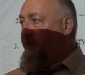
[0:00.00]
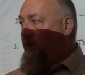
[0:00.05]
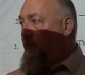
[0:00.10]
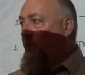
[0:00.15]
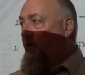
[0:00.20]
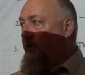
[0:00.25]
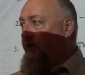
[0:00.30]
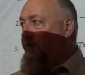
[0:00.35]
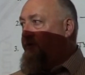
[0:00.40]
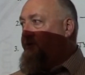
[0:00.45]
under
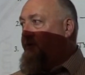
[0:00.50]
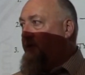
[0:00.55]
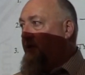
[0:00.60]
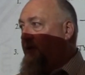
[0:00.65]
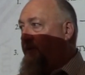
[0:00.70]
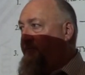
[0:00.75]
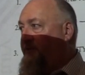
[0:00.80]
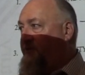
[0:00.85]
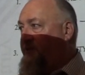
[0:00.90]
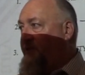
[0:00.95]
workers'
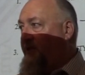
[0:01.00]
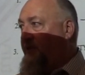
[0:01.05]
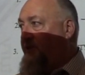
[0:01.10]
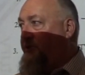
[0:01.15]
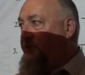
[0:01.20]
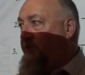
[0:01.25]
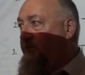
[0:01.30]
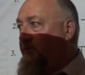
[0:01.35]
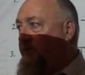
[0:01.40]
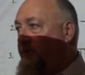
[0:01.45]

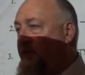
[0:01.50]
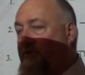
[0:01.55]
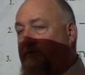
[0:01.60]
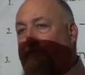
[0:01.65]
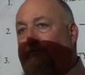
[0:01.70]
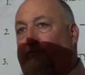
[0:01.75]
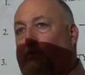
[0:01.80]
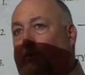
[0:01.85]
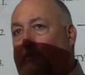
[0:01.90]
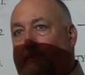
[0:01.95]
compensation. It's a
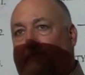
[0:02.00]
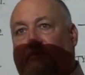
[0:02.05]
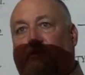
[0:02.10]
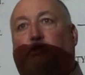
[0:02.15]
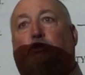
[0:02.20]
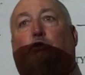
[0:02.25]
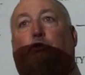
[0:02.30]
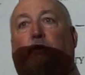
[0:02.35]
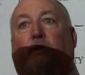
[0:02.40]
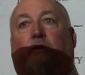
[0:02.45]
form of
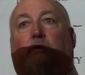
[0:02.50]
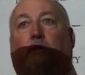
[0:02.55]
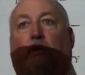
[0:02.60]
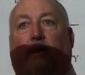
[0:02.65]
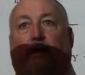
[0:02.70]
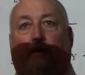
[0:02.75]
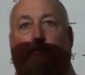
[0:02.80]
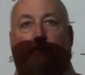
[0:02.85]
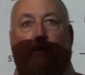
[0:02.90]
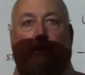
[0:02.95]
strict
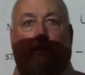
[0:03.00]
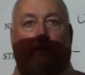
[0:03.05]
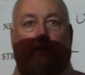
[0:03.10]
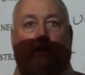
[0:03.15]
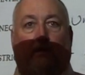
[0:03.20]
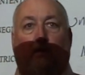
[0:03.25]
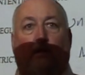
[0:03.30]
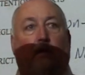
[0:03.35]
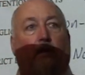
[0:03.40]
liability.